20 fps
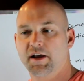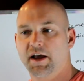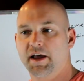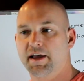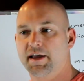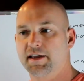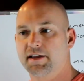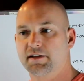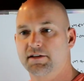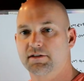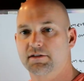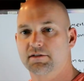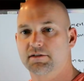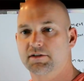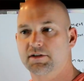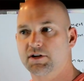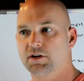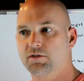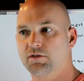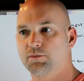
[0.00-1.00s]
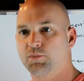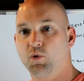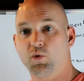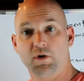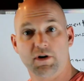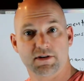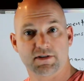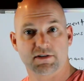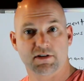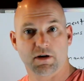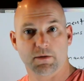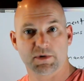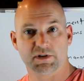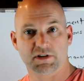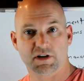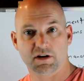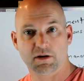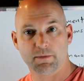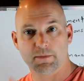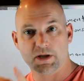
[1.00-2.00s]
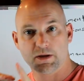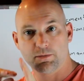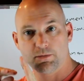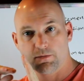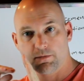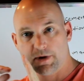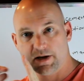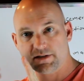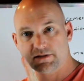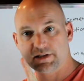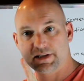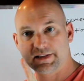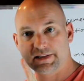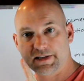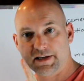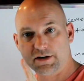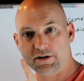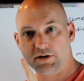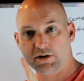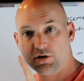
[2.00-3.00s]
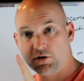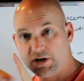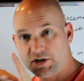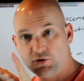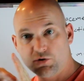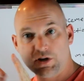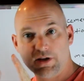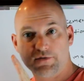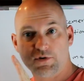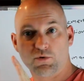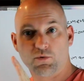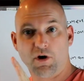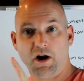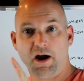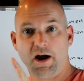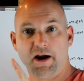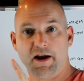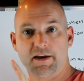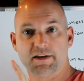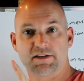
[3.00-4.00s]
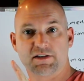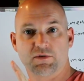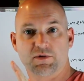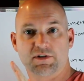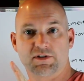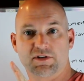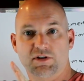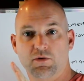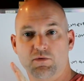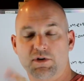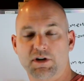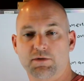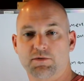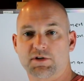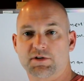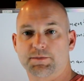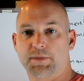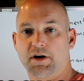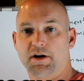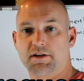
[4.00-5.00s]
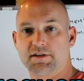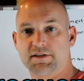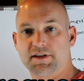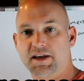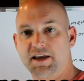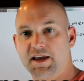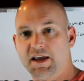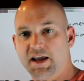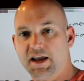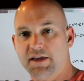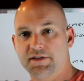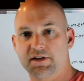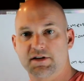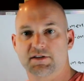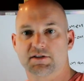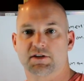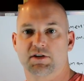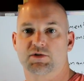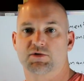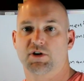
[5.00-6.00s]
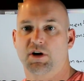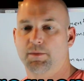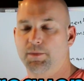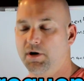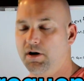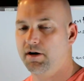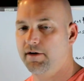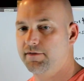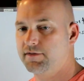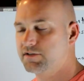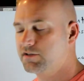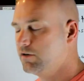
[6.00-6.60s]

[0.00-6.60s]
A, you know, a ported sub is going to be basically linear. It could even rise to its tuning response, and then it's going to drop off.